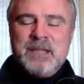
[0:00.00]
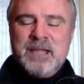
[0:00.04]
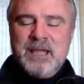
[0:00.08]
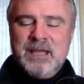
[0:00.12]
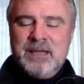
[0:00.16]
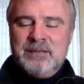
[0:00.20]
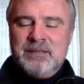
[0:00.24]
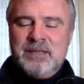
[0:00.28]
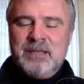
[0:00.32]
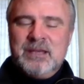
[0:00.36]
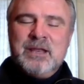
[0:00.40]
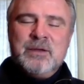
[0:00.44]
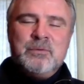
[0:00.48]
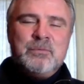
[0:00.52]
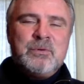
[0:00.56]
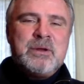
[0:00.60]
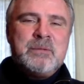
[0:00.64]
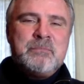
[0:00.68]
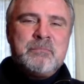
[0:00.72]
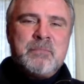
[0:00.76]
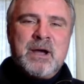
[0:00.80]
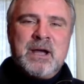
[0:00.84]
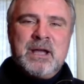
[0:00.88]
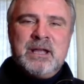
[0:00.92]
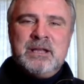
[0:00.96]
And then he
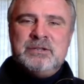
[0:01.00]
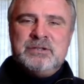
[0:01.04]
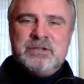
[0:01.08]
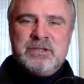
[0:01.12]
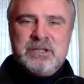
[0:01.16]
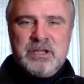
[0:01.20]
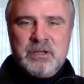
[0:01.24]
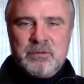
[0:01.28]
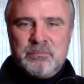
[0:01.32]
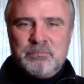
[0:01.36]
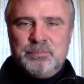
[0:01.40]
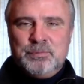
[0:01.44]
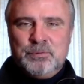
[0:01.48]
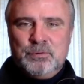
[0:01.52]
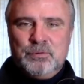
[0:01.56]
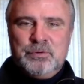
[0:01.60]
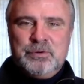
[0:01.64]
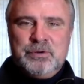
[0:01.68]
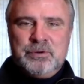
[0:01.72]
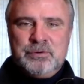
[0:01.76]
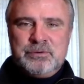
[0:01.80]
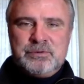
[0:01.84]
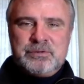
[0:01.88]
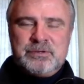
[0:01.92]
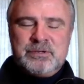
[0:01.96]
reminds the
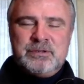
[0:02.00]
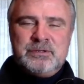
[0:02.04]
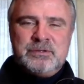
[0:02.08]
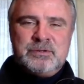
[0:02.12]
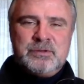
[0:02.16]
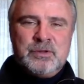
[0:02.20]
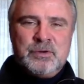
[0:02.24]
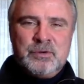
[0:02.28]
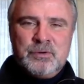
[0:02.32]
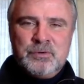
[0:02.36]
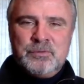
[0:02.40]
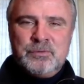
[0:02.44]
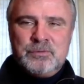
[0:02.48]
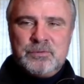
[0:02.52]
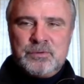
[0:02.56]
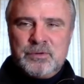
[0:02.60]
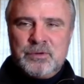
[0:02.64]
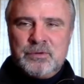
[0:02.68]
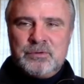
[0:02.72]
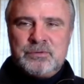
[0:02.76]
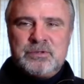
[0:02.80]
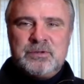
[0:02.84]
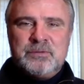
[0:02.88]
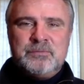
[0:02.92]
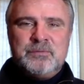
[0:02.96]
employers and
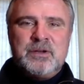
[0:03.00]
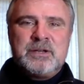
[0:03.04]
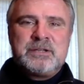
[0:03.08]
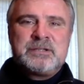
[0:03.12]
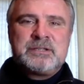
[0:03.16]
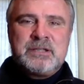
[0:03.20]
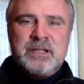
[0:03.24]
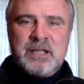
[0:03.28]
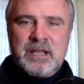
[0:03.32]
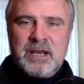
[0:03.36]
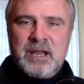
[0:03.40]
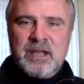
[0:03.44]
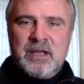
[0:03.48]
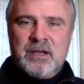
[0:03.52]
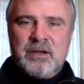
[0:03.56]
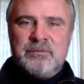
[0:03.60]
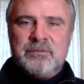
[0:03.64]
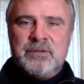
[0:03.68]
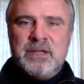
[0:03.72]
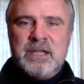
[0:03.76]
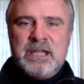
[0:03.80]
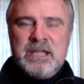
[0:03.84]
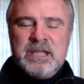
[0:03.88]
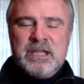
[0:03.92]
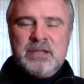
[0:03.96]
those of us that have
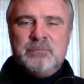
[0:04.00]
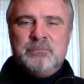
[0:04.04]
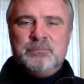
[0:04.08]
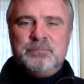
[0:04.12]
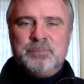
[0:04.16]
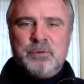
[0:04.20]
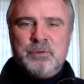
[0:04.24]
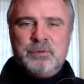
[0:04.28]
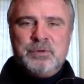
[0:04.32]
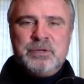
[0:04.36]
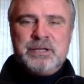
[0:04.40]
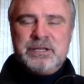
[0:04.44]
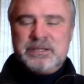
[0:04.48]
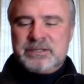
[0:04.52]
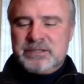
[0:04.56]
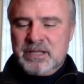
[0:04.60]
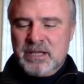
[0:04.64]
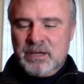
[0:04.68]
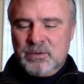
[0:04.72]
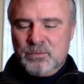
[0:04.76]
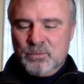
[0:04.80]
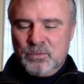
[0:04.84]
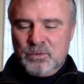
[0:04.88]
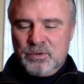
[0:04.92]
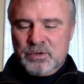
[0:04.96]
employees
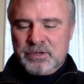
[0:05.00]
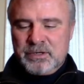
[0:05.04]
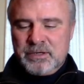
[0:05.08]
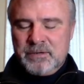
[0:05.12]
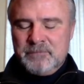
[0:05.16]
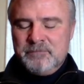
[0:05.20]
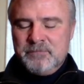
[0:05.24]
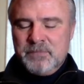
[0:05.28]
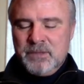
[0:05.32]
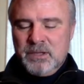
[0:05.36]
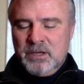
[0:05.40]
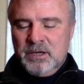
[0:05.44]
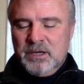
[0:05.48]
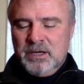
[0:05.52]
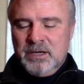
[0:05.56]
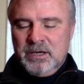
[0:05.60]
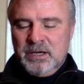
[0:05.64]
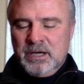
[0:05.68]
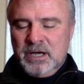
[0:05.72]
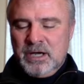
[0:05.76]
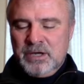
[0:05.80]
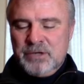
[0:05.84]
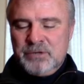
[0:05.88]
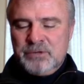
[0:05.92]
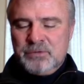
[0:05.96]
that work
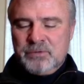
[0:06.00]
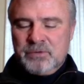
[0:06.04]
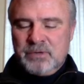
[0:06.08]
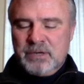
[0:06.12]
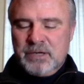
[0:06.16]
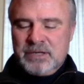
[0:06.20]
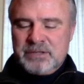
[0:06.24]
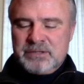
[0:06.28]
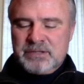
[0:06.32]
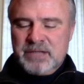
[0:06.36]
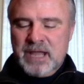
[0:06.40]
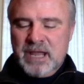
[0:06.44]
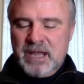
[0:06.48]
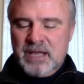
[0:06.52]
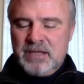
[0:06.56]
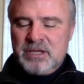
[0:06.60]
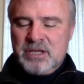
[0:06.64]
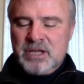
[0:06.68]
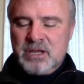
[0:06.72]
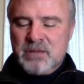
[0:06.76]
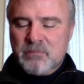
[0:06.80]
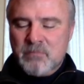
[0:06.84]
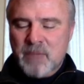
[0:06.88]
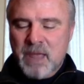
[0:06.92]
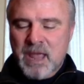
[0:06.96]
under us, and
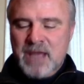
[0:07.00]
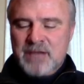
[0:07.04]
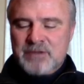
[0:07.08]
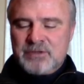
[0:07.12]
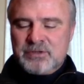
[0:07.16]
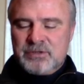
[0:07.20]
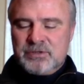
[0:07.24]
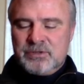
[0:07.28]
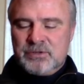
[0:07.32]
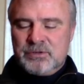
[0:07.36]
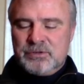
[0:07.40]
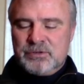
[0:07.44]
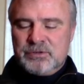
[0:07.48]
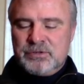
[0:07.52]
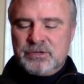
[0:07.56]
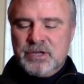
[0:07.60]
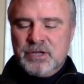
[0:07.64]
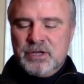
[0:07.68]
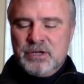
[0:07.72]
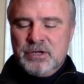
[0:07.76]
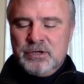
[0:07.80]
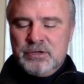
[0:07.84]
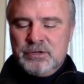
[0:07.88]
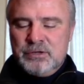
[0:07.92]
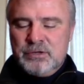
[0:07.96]
ye masters,
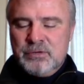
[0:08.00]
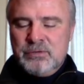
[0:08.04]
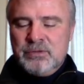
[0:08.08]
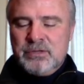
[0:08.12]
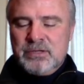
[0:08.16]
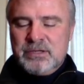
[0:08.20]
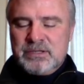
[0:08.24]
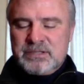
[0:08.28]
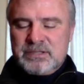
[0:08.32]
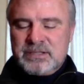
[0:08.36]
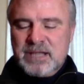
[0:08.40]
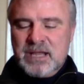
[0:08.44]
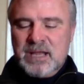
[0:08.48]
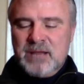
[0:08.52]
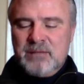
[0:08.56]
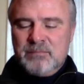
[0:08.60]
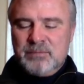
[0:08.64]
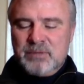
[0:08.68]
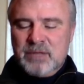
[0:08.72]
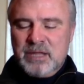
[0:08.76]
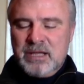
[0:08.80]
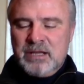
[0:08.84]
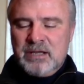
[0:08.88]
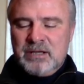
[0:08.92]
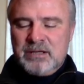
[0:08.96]
do the same
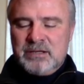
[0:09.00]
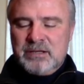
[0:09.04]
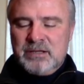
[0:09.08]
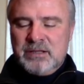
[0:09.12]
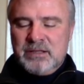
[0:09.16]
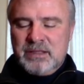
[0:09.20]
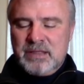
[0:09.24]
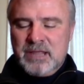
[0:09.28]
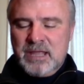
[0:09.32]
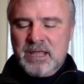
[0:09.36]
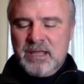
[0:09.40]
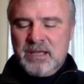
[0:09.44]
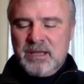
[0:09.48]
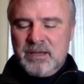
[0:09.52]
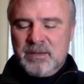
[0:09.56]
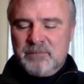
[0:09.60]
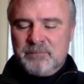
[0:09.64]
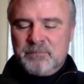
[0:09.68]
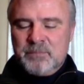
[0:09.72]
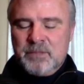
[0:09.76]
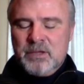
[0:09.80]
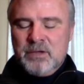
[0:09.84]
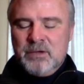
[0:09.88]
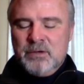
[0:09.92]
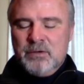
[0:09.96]
thing unto
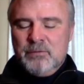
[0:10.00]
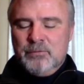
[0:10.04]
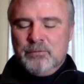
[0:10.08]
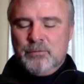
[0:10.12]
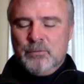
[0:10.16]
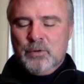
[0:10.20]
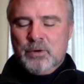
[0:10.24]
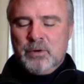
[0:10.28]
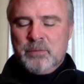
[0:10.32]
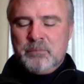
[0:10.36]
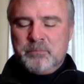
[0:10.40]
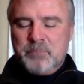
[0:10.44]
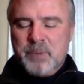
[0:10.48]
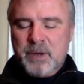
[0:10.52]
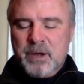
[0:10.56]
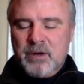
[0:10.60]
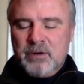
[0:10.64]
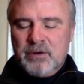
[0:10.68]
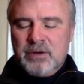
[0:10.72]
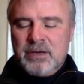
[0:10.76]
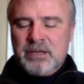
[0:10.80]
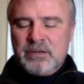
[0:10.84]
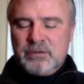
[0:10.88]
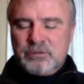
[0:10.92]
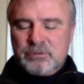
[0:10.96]
them,
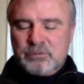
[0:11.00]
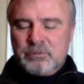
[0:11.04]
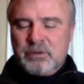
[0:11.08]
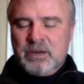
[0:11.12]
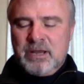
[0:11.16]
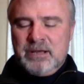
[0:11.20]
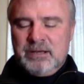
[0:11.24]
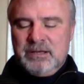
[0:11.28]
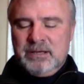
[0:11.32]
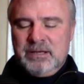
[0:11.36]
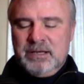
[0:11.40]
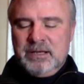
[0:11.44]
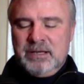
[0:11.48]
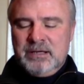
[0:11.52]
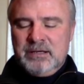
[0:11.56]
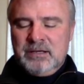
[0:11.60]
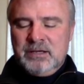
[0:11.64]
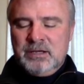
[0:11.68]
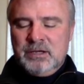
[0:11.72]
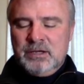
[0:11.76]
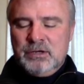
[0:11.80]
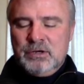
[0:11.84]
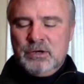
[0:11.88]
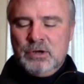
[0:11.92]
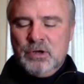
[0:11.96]
forbearing threatening,
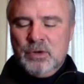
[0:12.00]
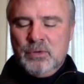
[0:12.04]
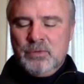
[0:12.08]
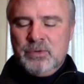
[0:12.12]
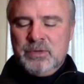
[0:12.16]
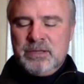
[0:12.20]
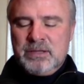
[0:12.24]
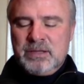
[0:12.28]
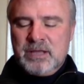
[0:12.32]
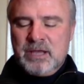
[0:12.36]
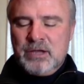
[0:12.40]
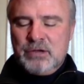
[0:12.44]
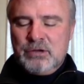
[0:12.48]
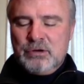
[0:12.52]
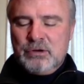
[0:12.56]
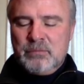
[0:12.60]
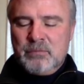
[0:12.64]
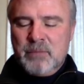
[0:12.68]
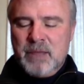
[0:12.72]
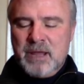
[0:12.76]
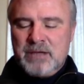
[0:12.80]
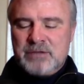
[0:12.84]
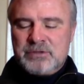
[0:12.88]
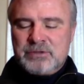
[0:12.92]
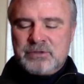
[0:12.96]
knowing that your
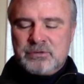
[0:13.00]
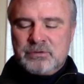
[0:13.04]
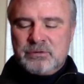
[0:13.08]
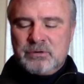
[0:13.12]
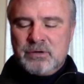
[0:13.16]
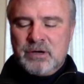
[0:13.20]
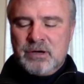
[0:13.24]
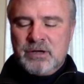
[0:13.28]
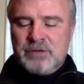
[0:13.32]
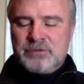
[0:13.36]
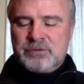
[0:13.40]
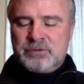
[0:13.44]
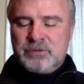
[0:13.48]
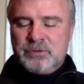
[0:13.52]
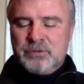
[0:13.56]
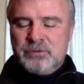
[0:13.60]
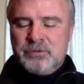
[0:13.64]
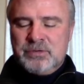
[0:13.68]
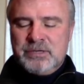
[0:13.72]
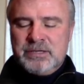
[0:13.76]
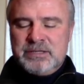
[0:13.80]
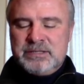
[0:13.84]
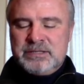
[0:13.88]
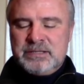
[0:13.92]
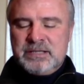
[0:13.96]
master also
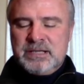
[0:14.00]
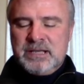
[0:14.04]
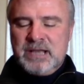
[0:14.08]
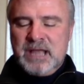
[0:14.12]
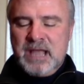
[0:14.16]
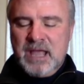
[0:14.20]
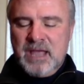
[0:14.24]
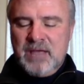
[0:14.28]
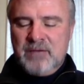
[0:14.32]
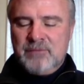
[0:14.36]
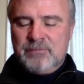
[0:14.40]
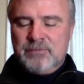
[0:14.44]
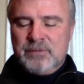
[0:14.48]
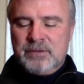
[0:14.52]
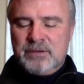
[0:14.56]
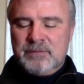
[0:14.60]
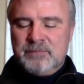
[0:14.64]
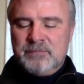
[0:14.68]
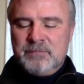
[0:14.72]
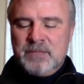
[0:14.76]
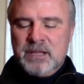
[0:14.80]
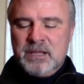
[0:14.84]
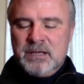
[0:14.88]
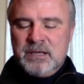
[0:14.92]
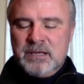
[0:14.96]
is in
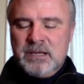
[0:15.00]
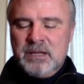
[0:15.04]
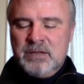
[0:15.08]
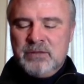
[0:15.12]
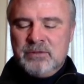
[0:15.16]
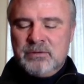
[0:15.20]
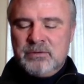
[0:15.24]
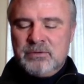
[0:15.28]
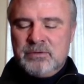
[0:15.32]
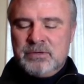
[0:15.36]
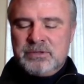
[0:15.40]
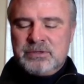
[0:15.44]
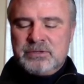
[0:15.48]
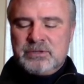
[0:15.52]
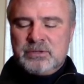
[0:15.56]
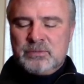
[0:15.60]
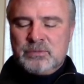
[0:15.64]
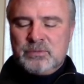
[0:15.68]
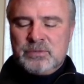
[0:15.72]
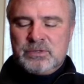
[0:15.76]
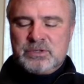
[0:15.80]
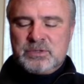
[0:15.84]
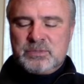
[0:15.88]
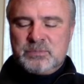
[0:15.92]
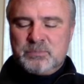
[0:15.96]
heaven, neither is there
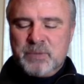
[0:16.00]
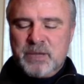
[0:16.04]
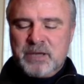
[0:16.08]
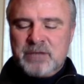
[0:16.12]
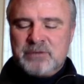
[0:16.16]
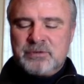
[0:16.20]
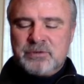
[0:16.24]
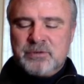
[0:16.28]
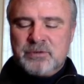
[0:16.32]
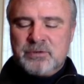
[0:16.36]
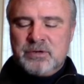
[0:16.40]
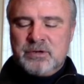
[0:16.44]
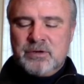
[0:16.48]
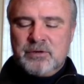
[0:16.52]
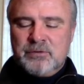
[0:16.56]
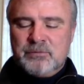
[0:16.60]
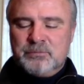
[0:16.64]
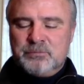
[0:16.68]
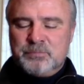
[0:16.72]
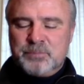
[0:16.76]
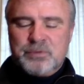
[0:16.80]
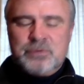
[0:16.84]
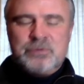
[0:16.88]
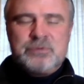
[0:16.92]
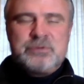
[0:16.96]
respect
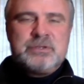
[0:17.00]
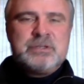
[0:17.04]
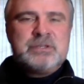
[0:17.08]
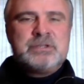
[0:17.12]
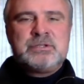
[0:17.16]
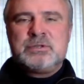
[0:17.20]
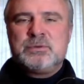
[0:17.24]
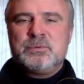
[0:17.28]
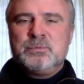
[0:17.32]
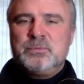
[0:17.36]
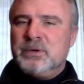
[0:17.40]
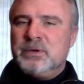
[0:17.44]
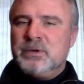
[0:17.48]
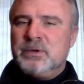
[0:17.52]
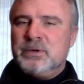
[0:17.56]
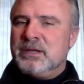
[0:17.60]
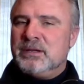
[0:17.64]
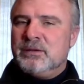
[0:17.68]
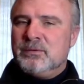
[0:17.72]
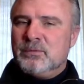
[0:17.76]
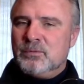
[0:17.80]
of persons with